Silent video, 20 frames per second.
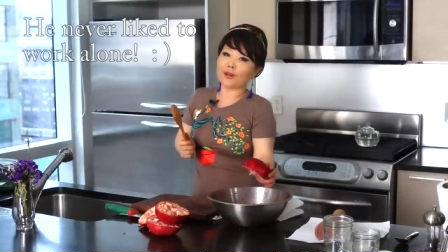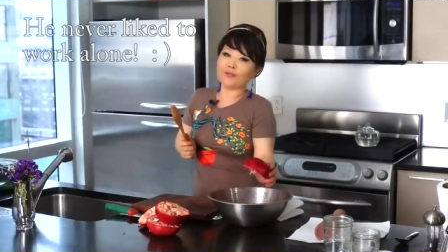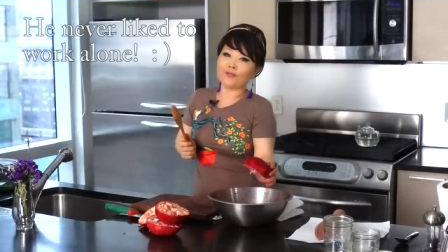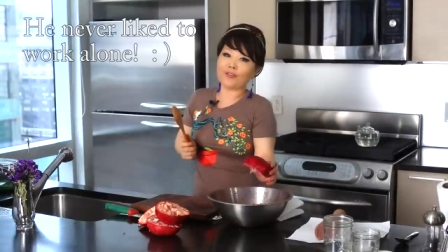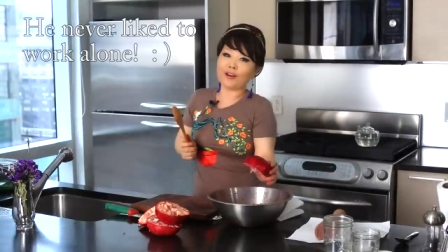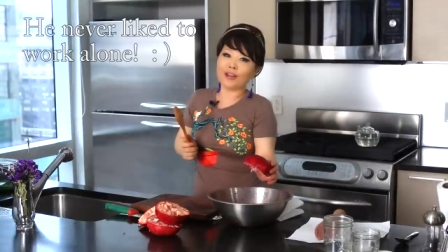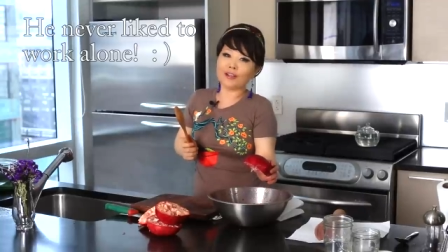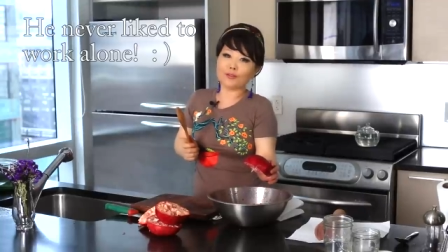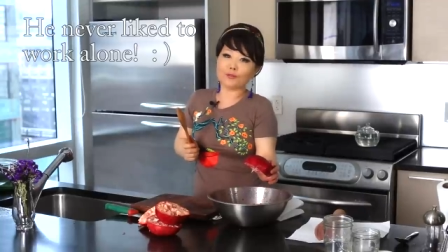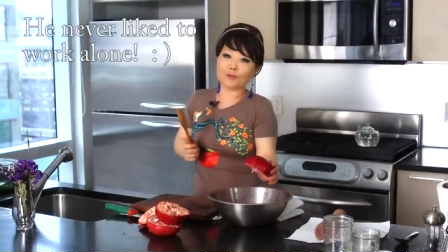My
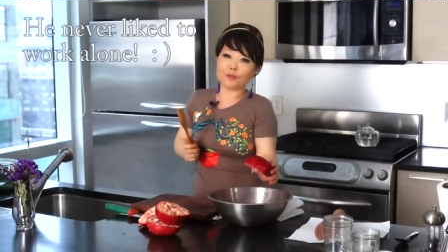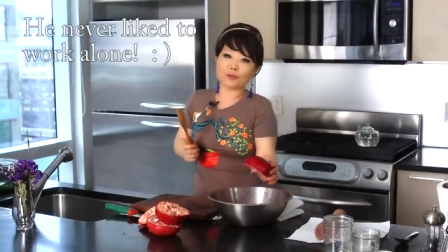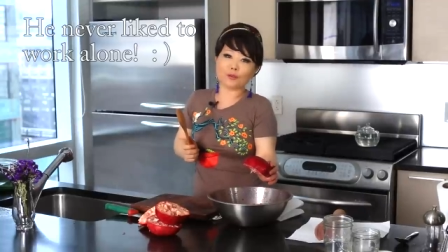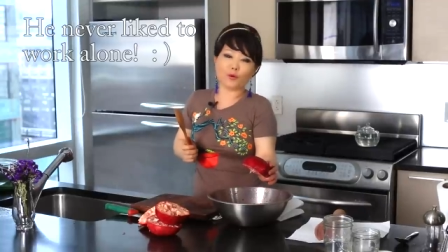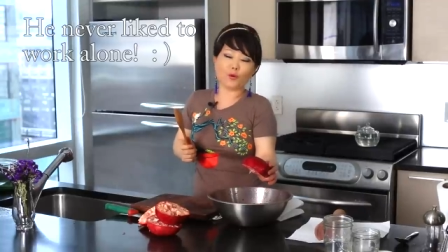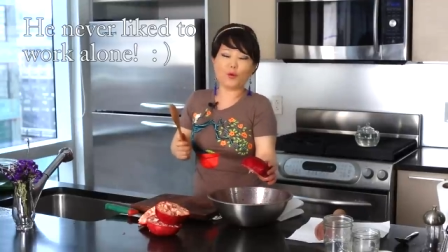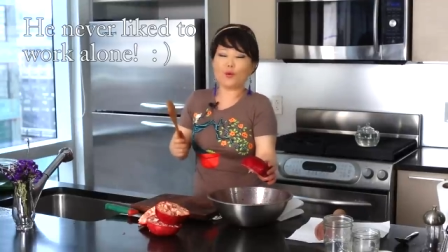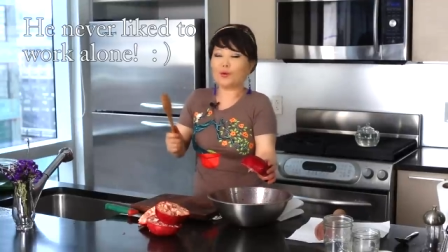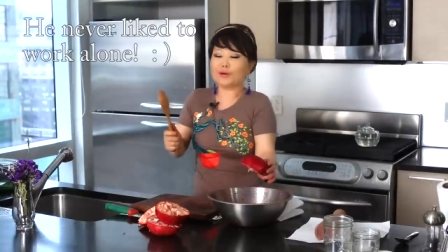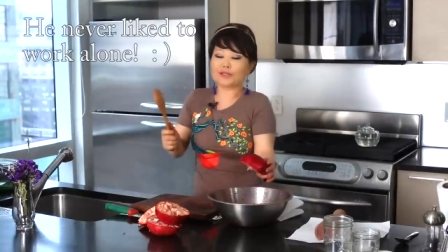father was
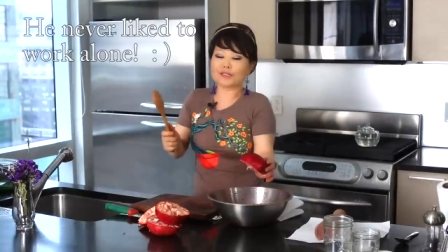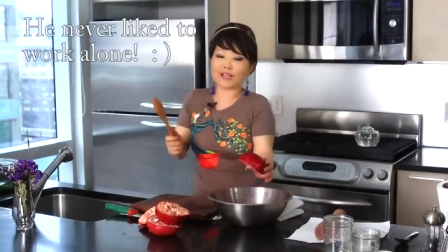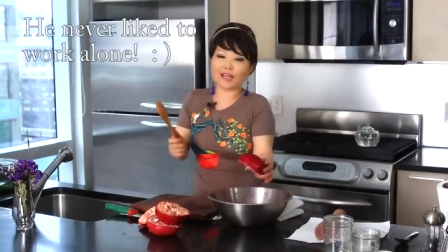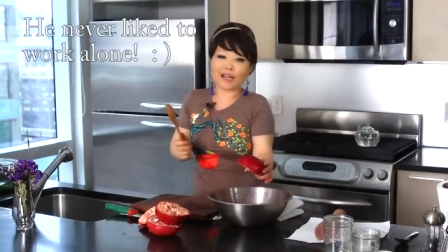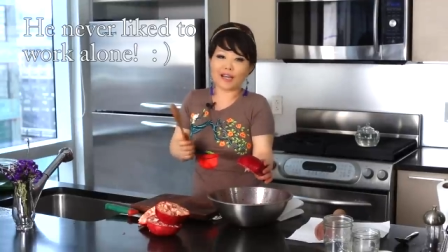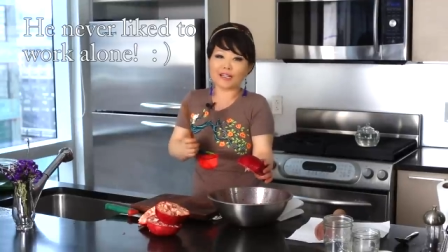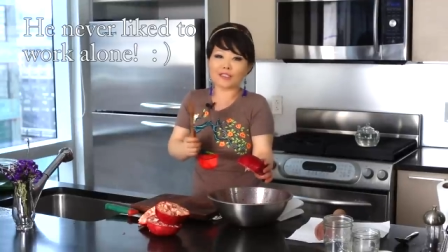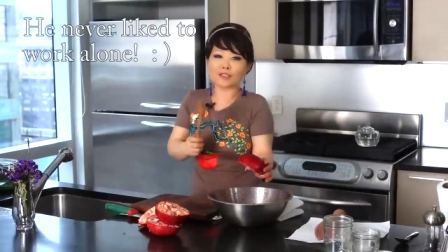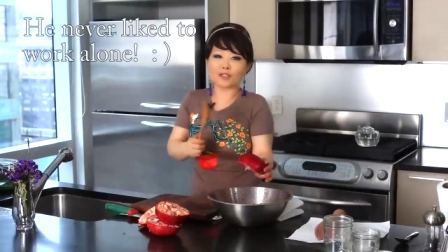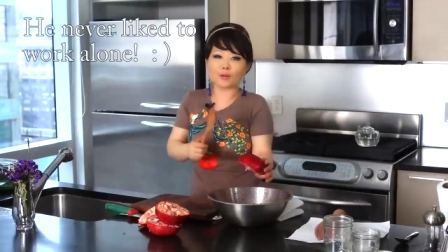always
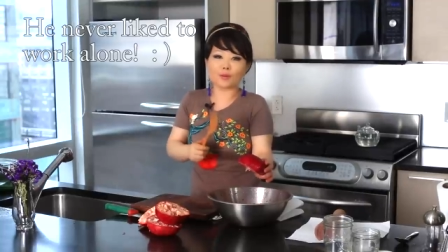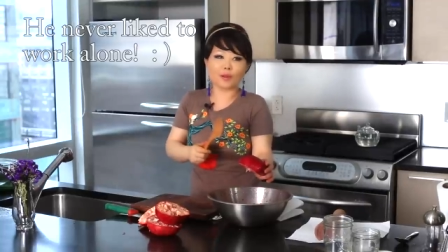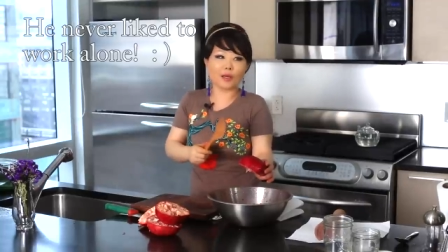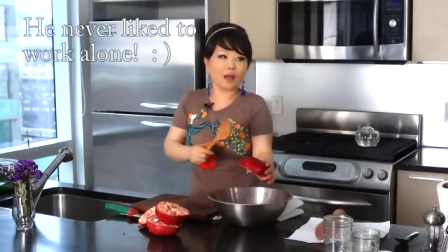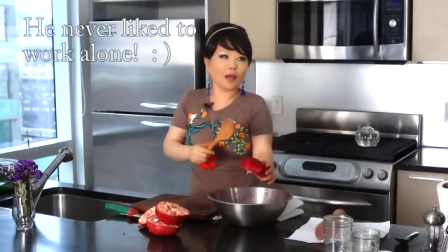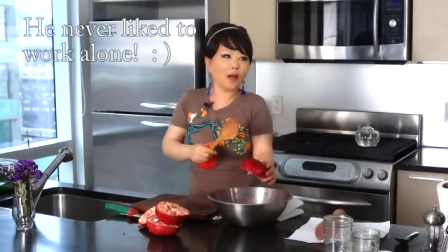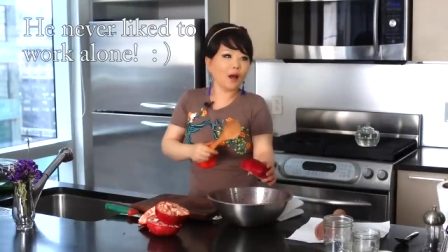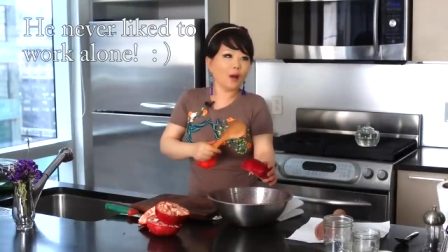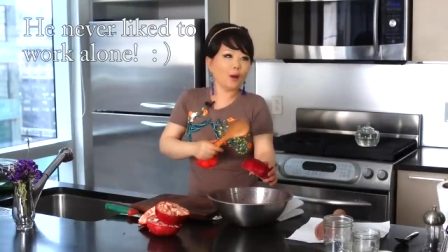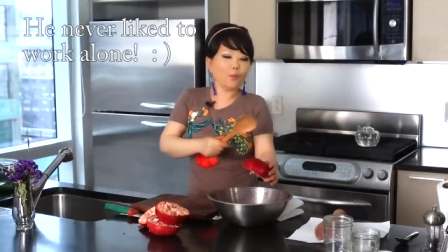asking
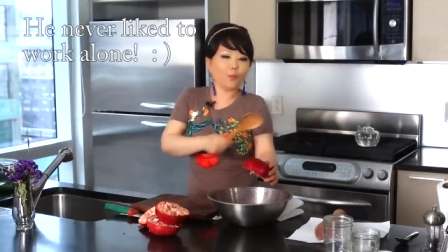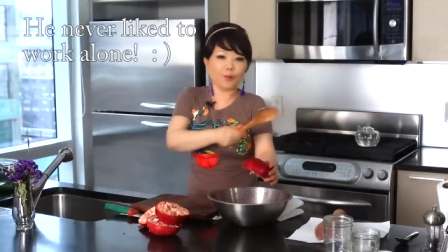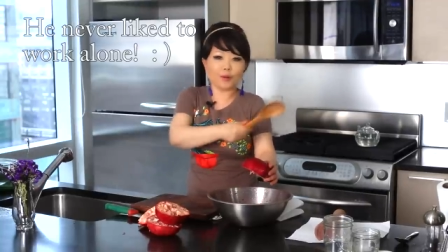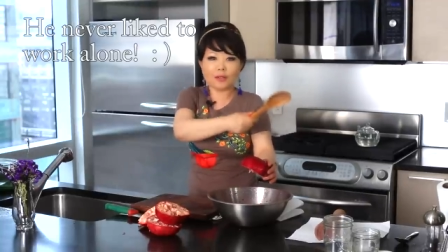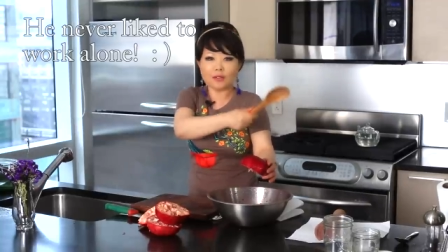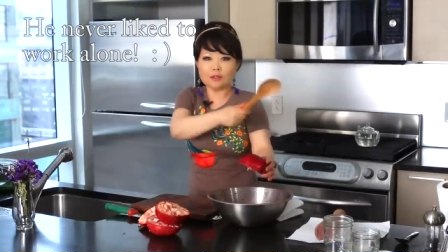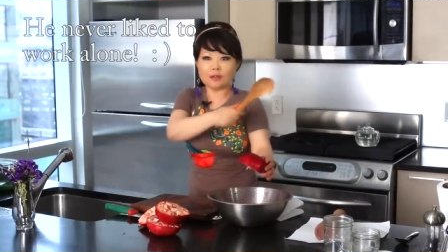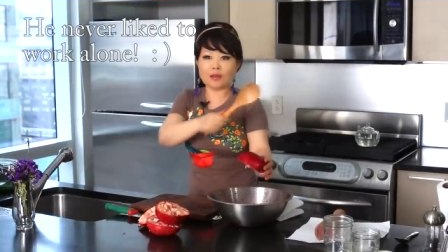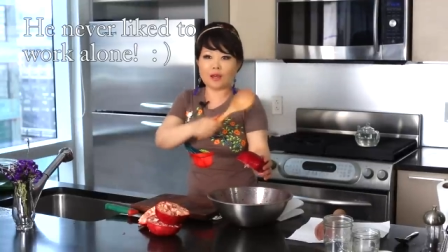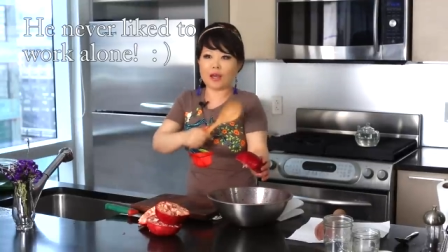me,
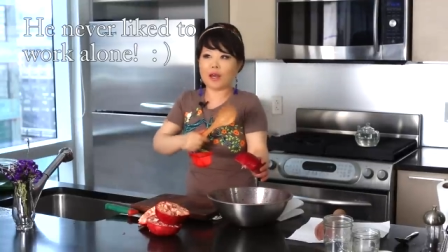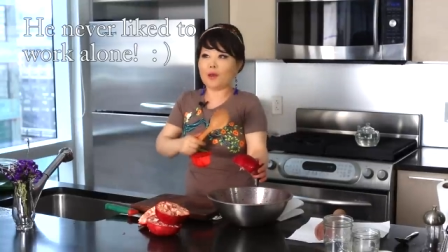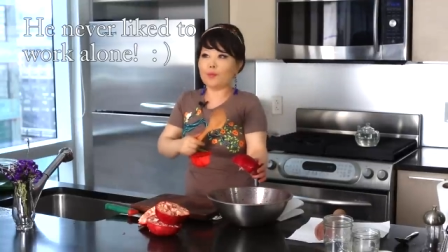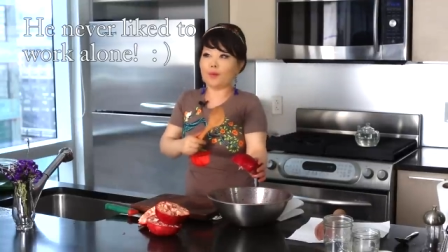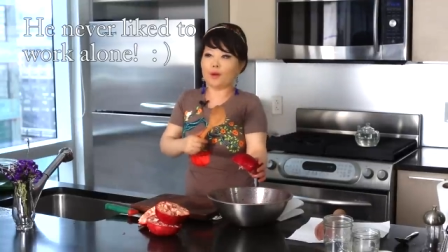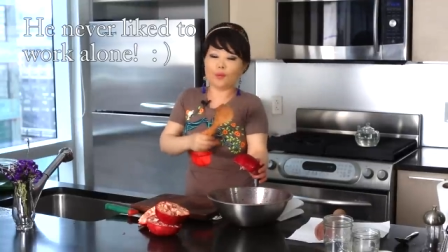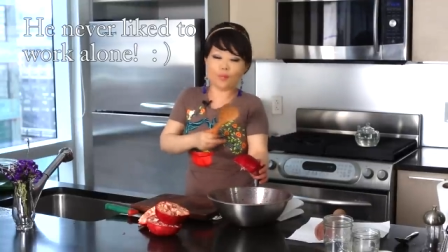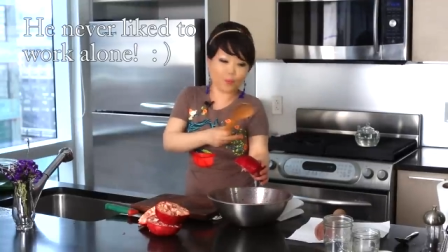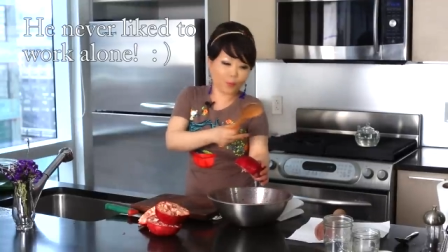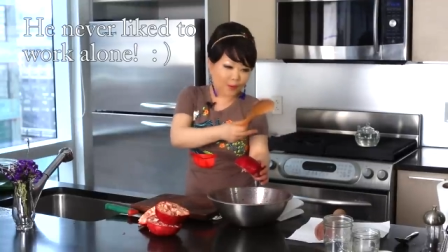bring the
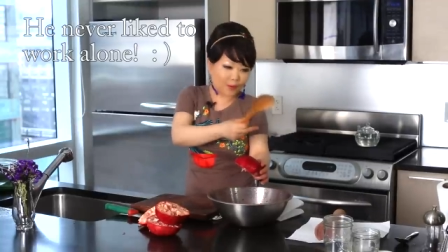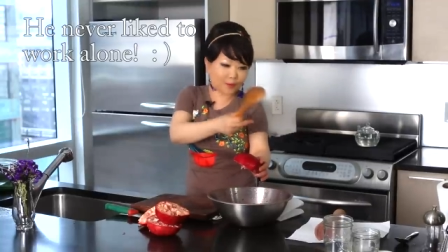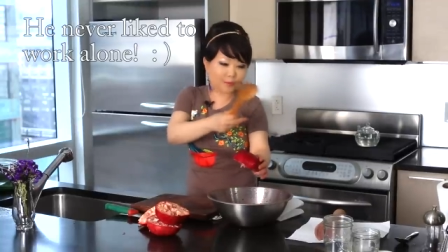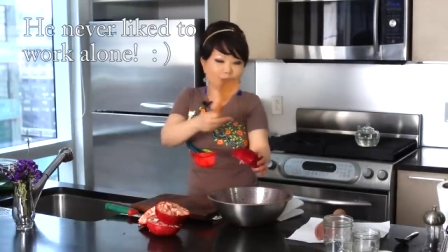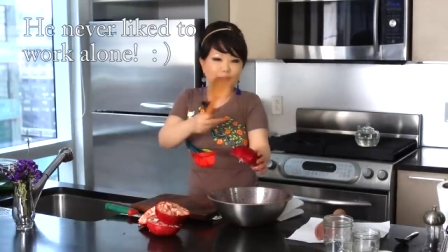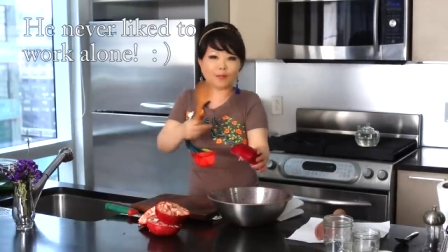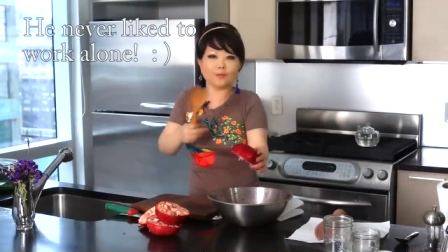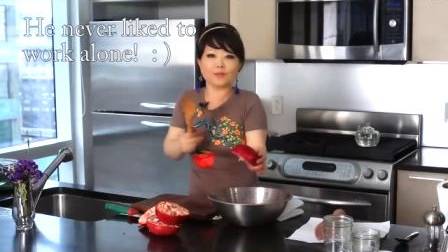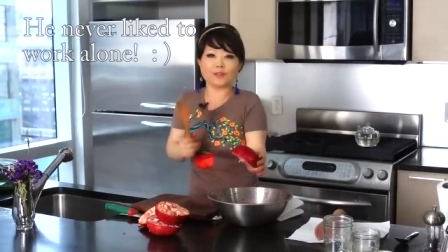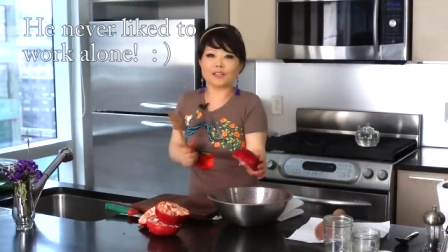hammer, bring
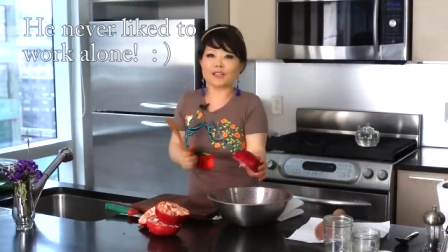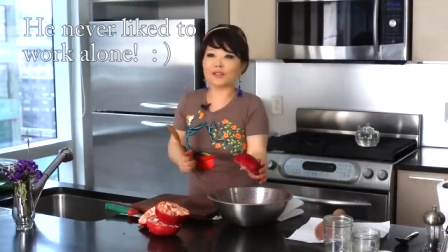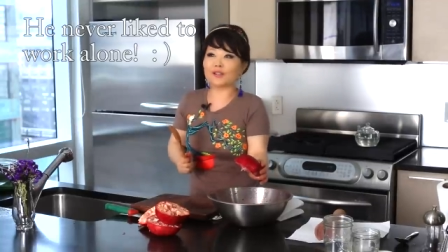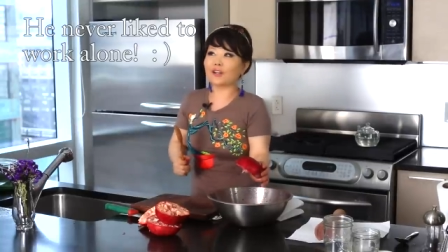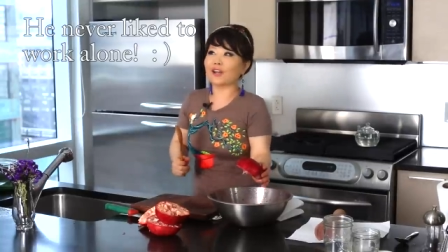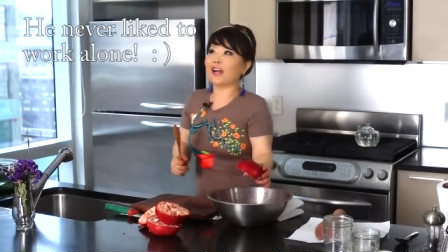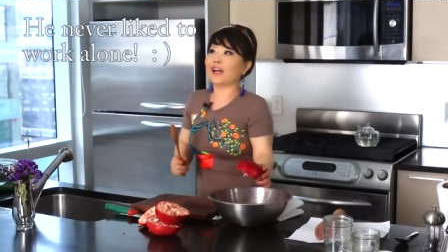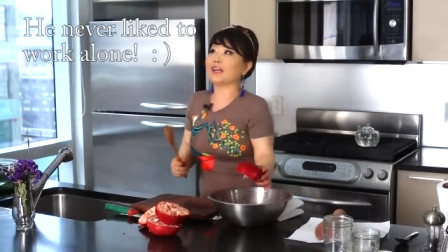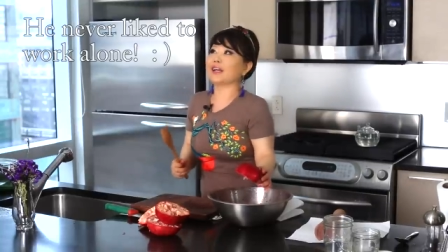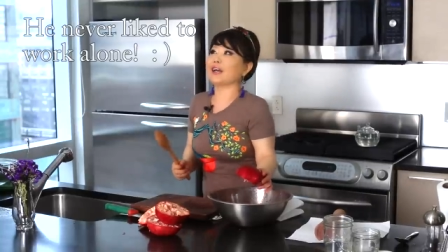something, and
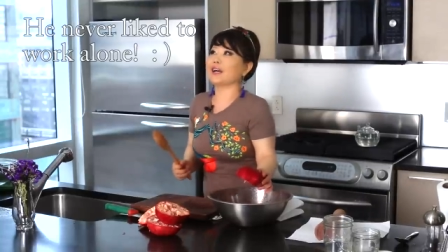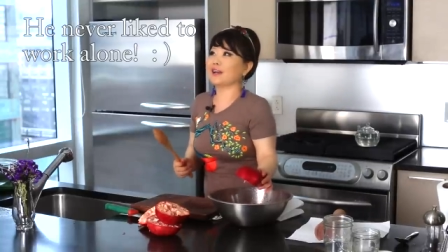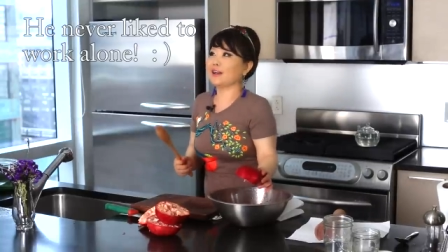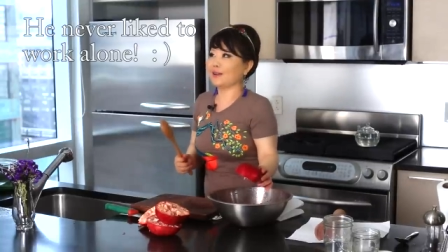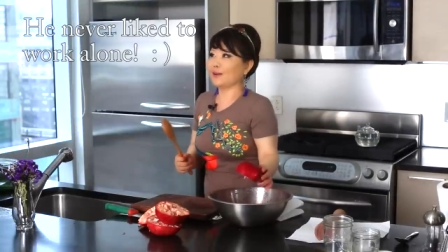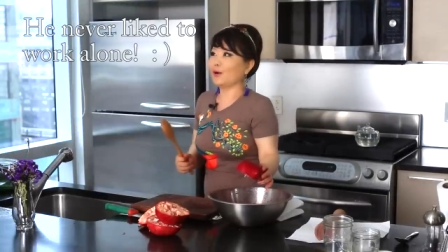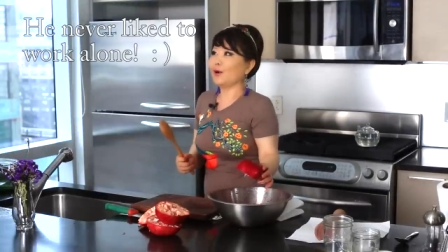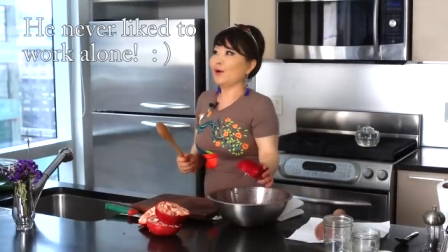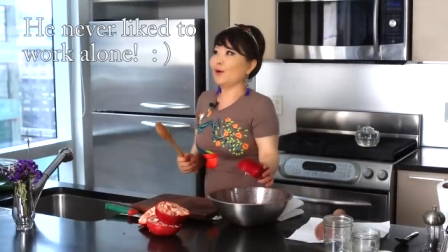then I gotta